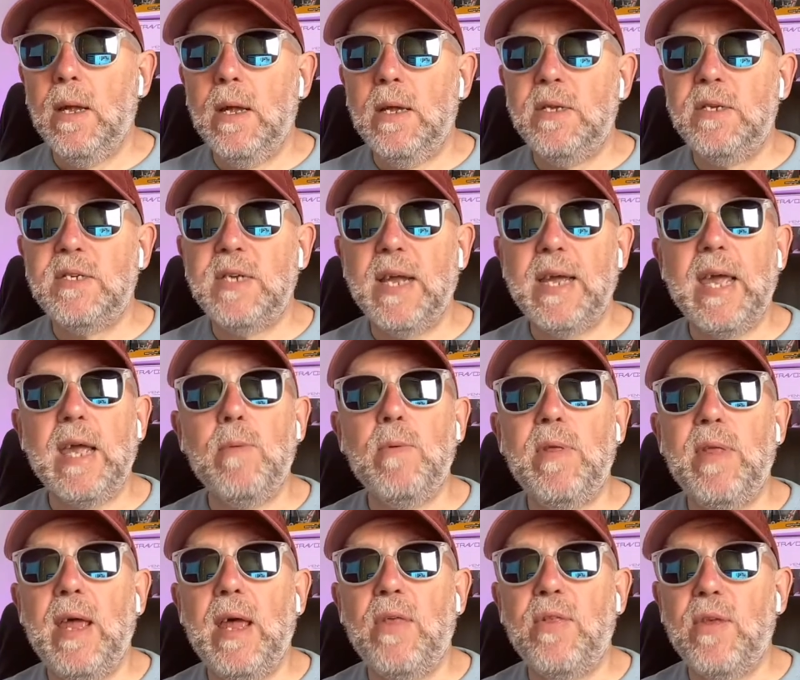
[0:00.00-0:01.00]
Sticking
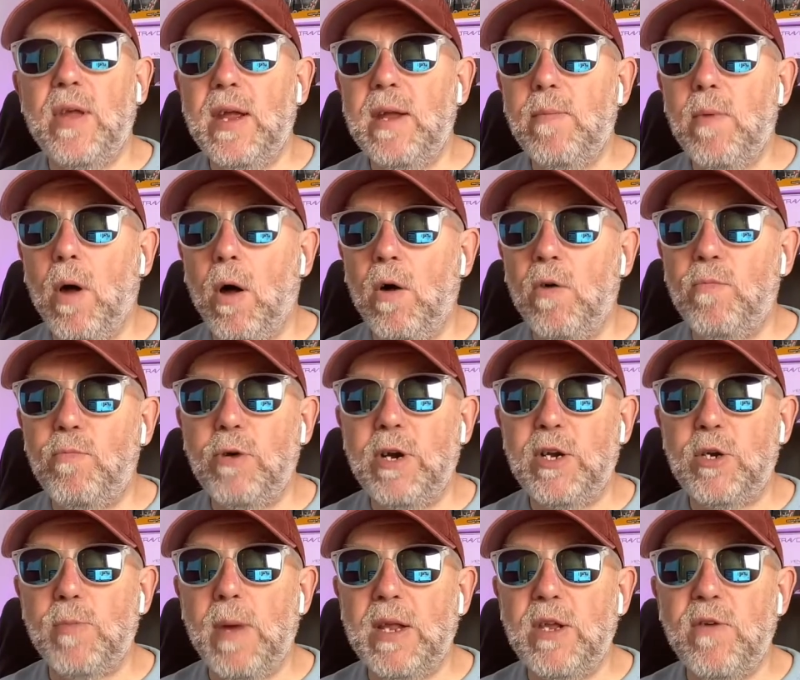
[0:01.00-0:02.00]
with our theme of
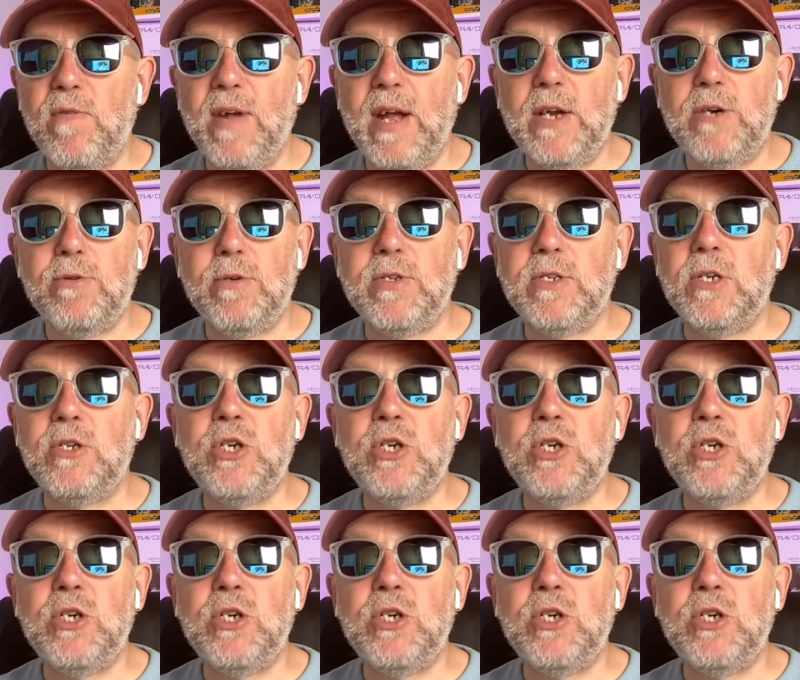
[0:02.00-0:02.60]
British manufacturers,